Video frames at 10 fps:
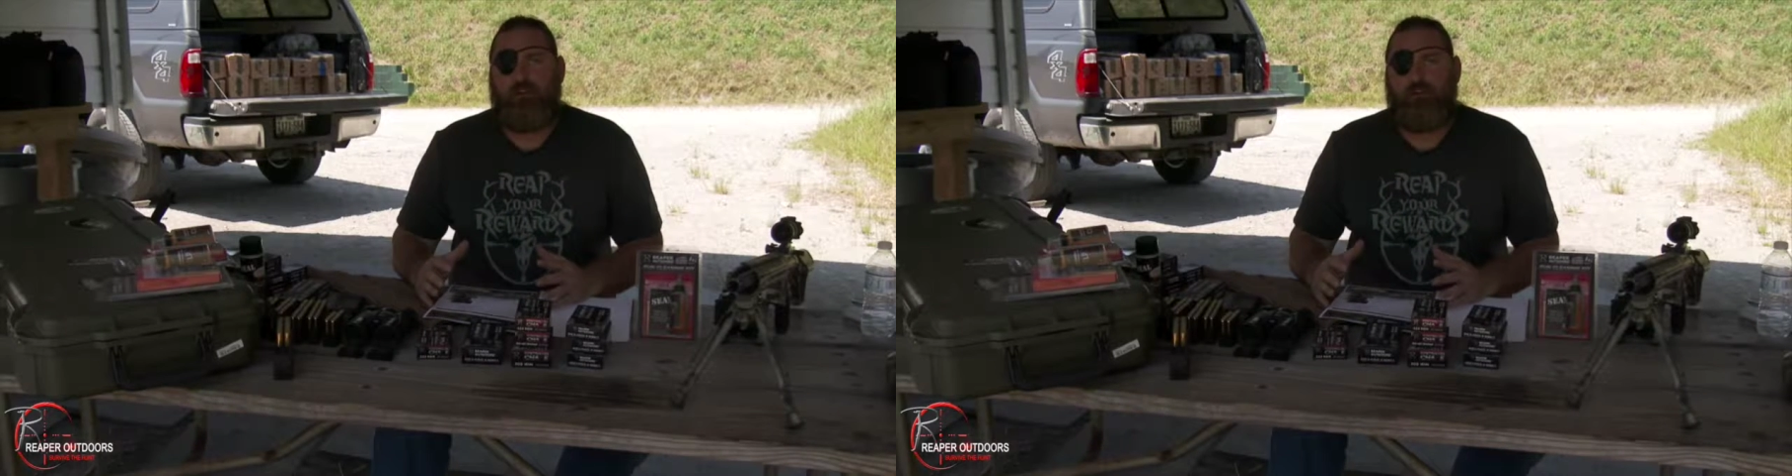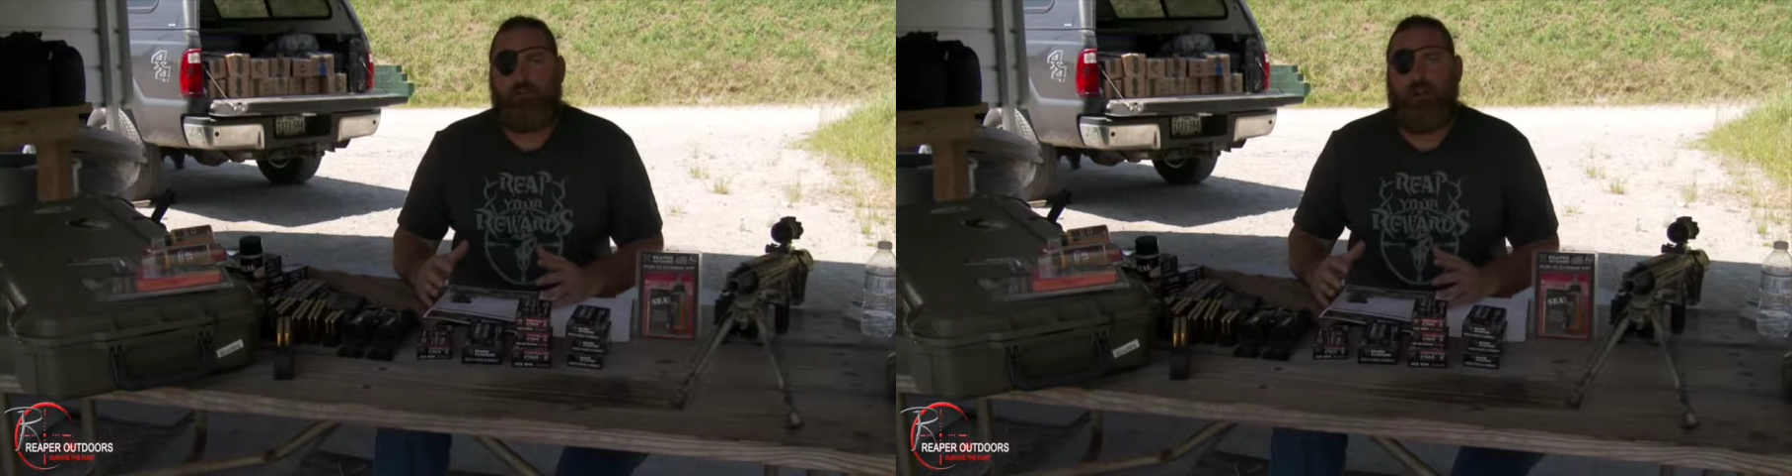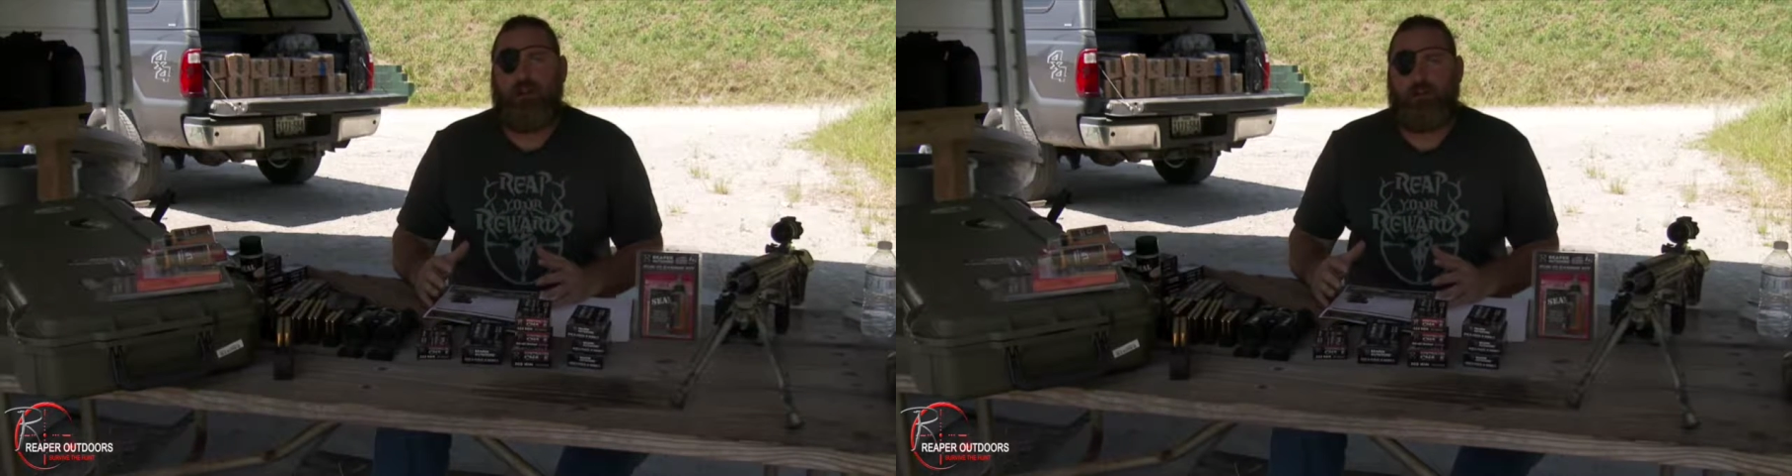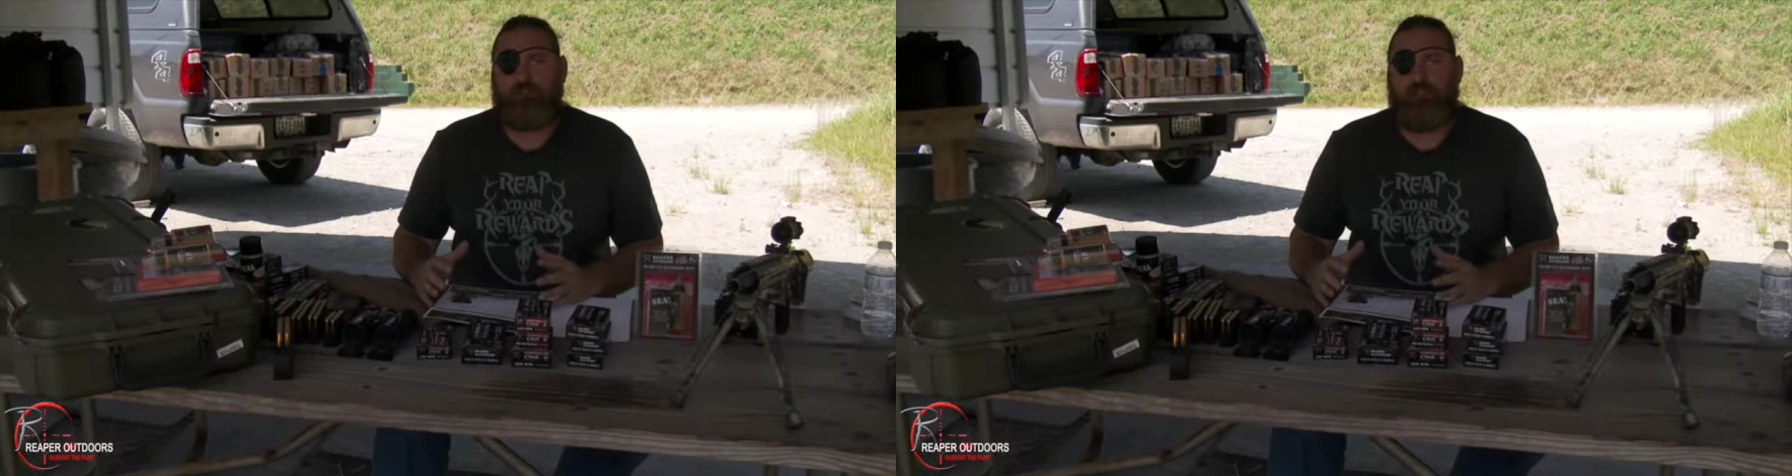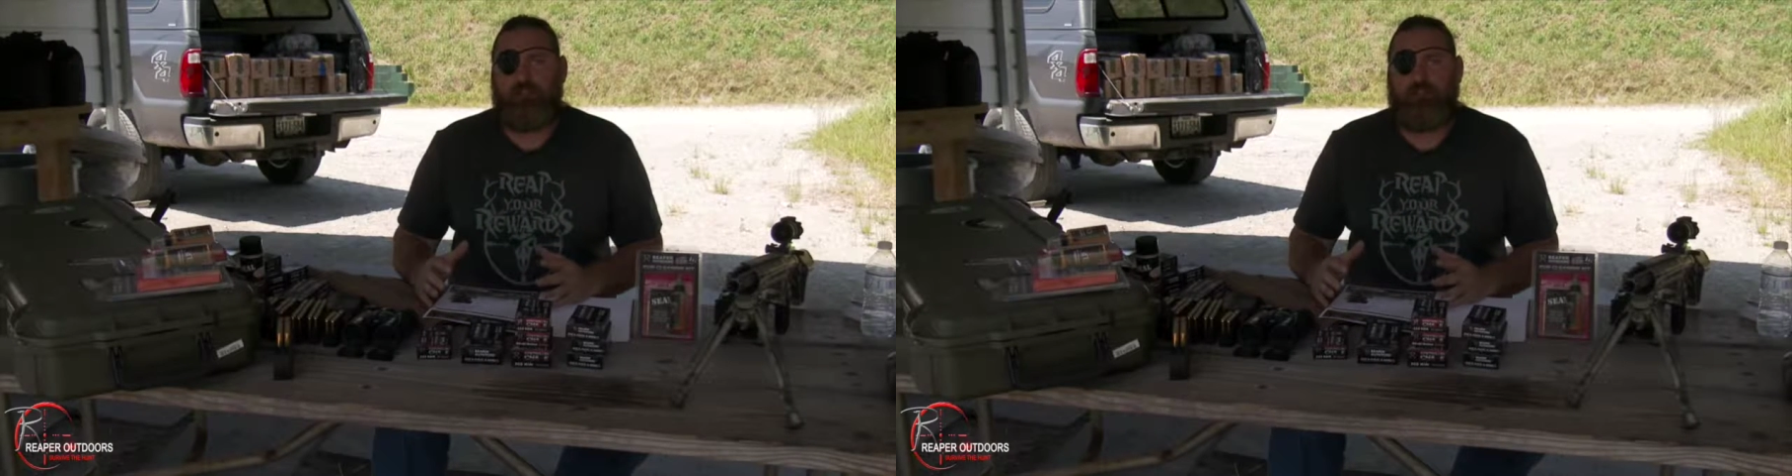products that
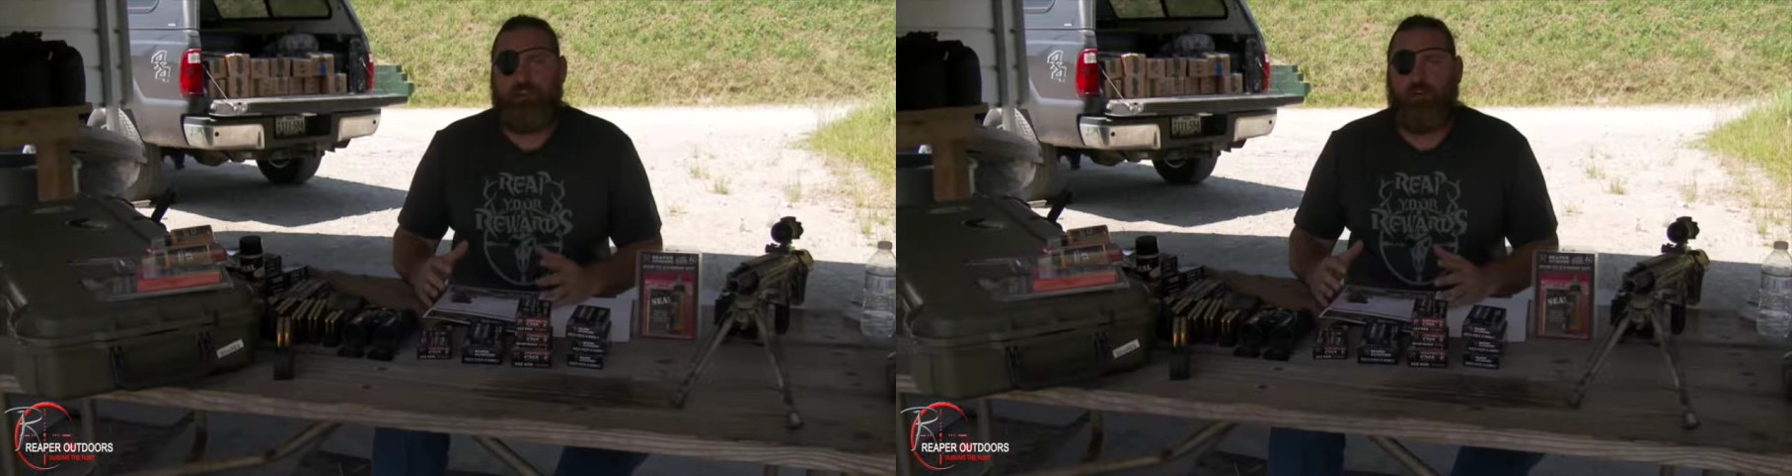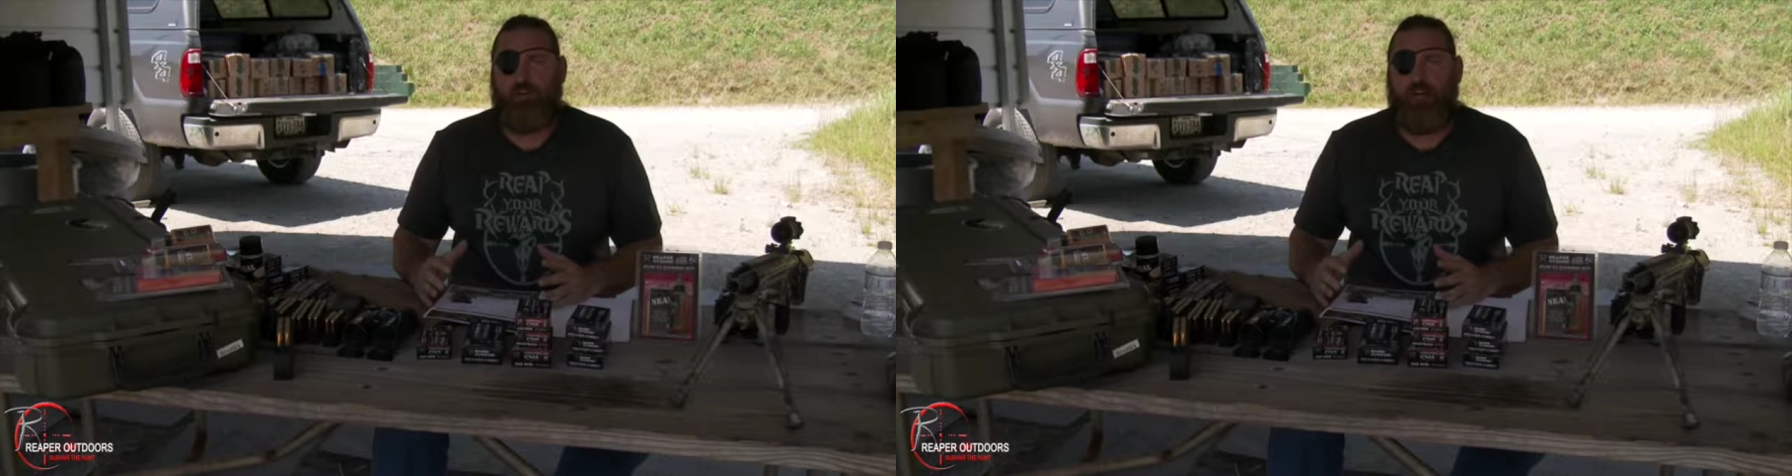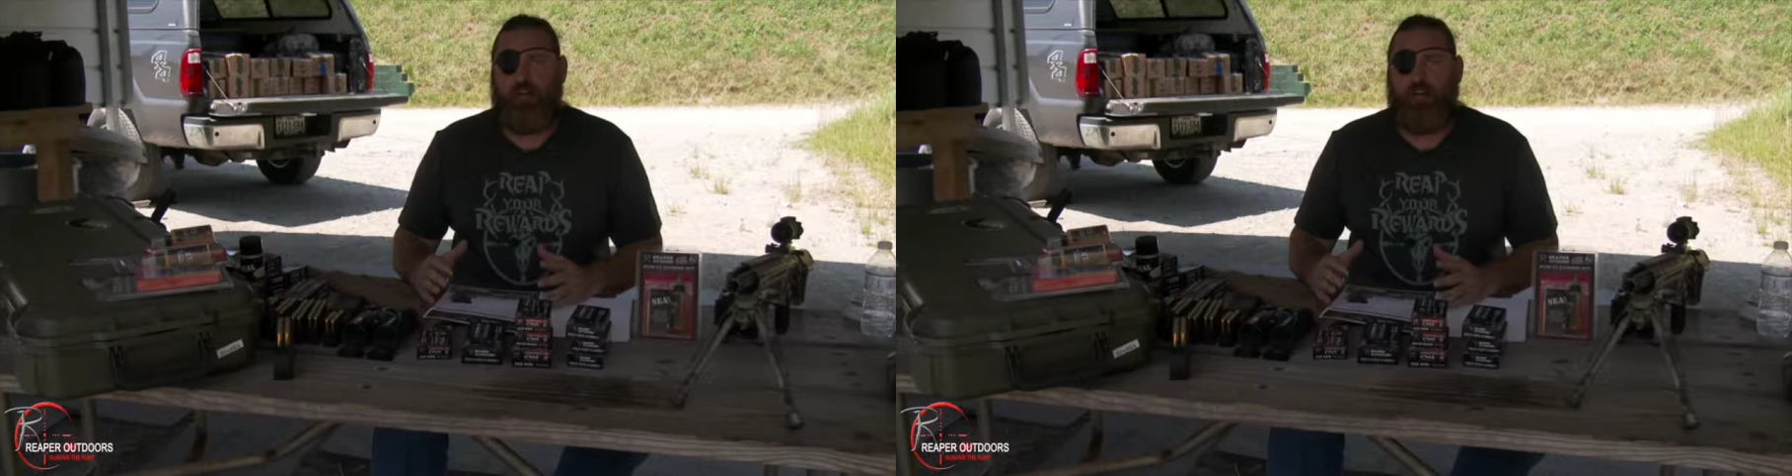we currently have.